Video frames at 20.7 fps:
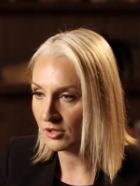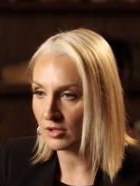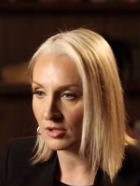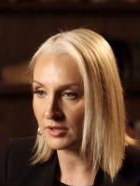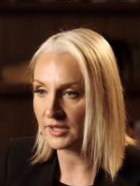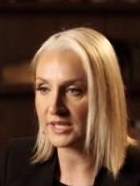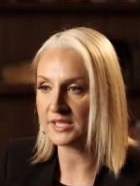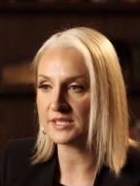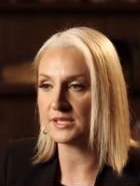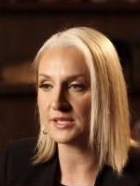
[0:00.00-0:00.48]

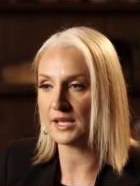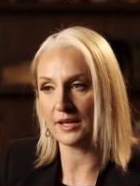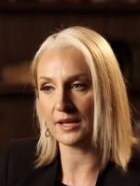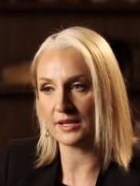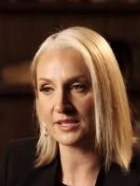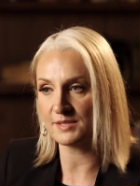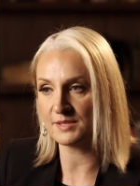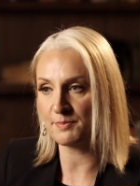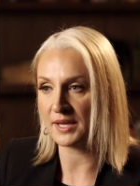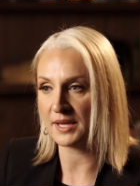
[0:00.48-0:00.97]
don't
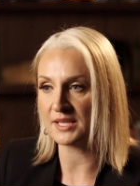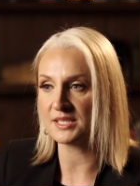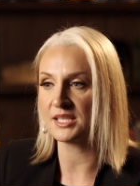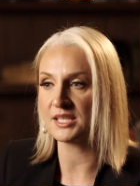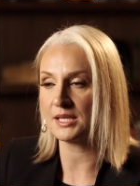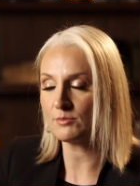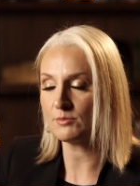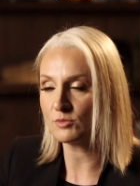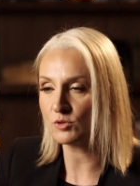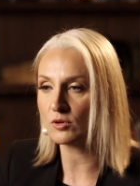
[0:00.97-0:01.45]
expect
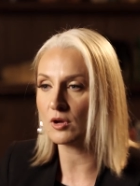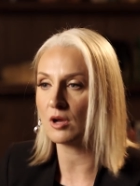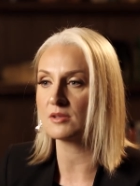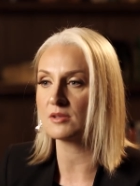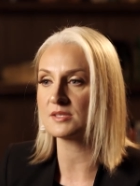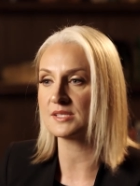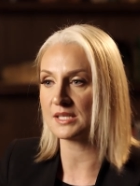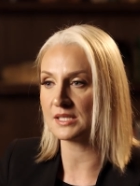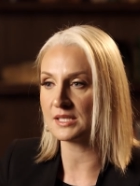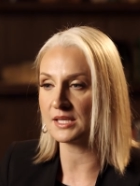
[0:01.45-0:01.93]
him to
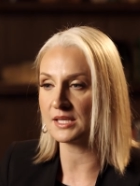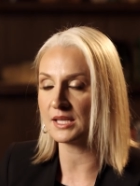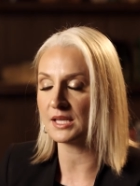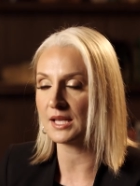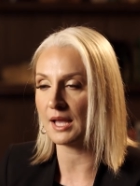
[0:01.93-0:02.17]
constantly